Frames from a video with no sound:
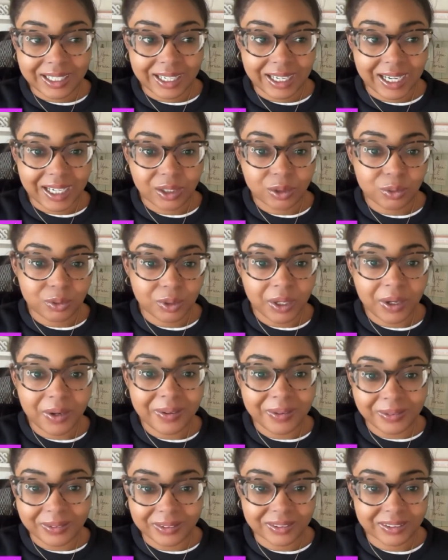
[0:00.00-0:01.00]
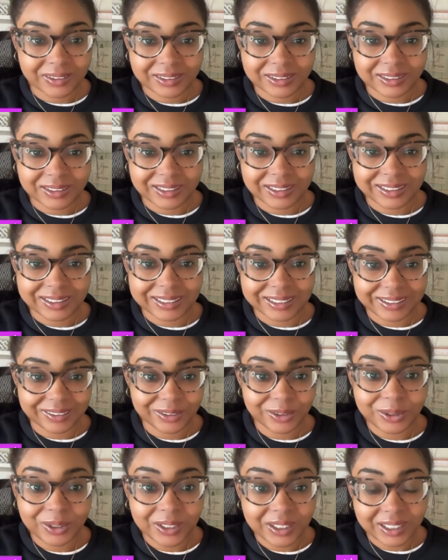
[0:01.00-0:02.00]
I don't know,
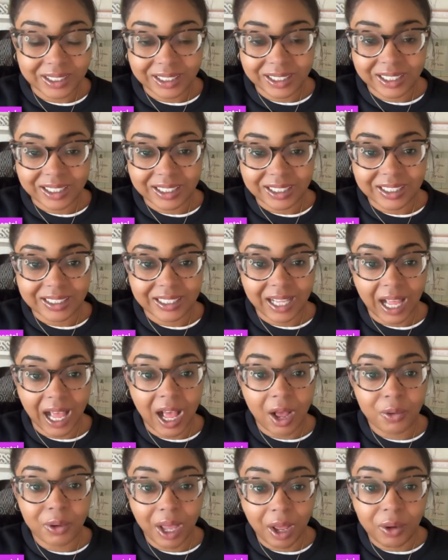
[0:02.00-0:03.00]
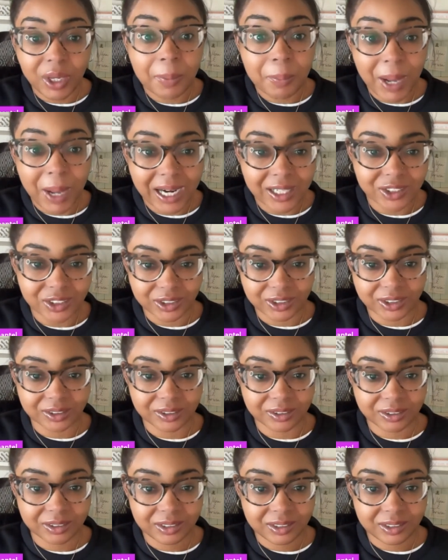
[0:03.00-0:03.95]
or I'll get back to you.